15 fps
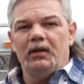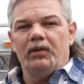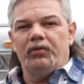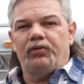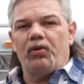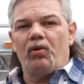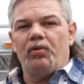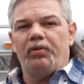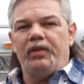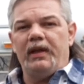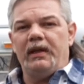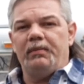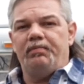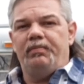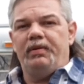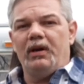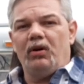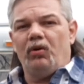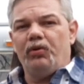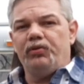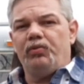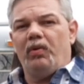So the
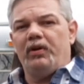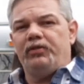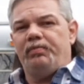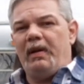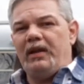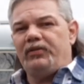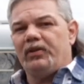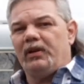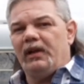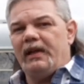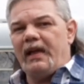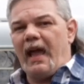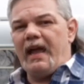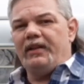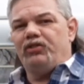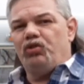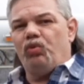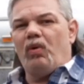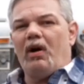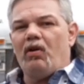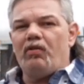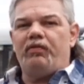build was basically a
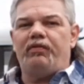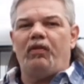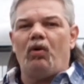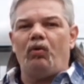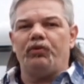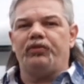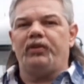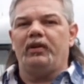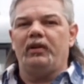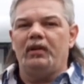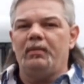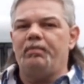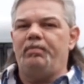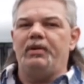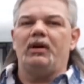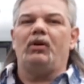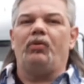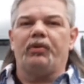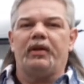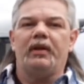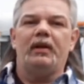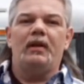12-volt
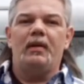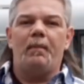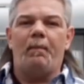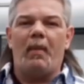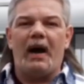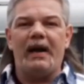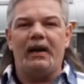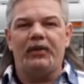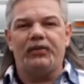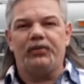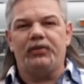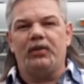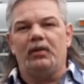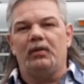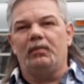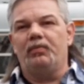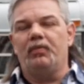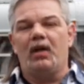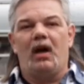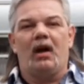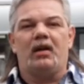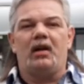build, minus
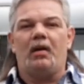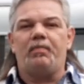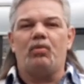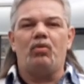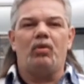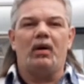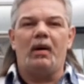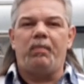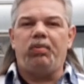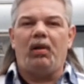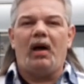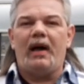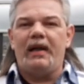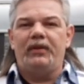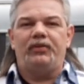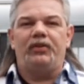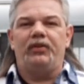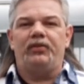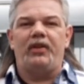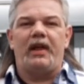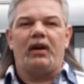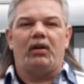a couple
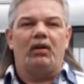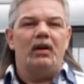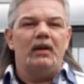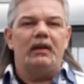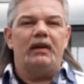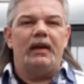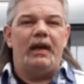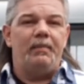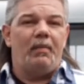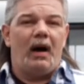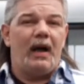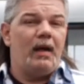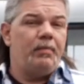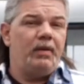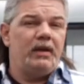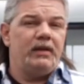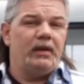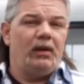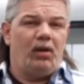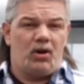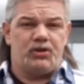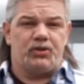appliances that are, in my
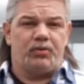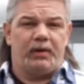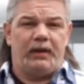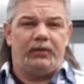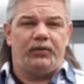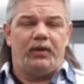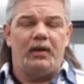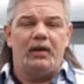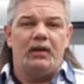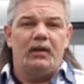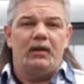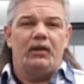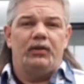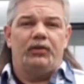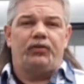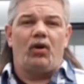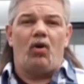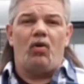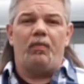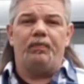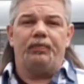opinion, luxuries. So